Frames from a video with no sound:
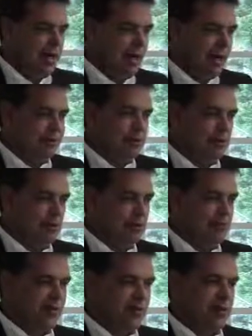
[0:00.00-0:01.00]
I was proud
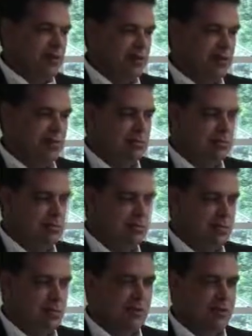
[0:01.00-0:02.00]
of the fact that we,
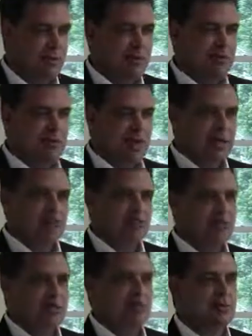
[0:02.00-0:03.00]
you know, that I made the right
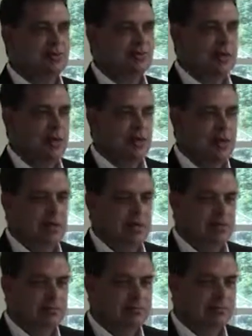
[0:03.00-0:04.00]
decisions and
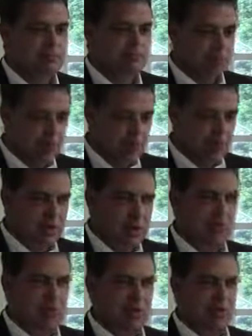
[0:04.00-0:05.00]
um, was able to
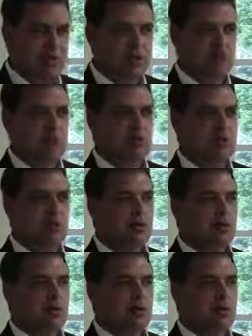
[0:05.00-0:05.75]
keep the Chevrolet store.